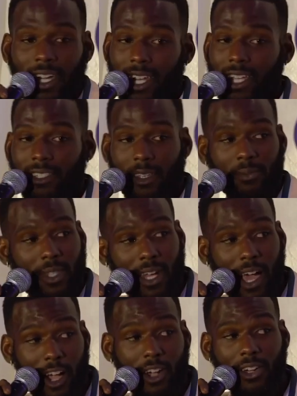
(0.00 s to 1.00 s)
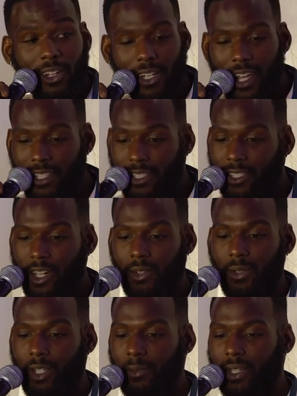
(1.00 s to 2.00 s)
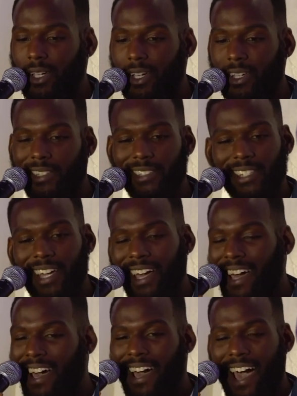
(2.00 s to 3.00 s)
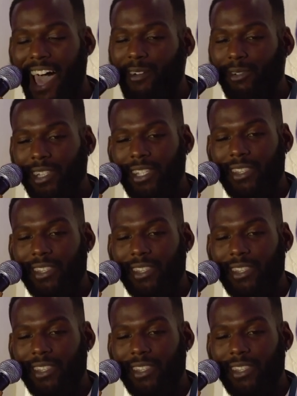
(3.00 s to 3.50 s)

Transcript: And that's something I heard, and I stuck with it because I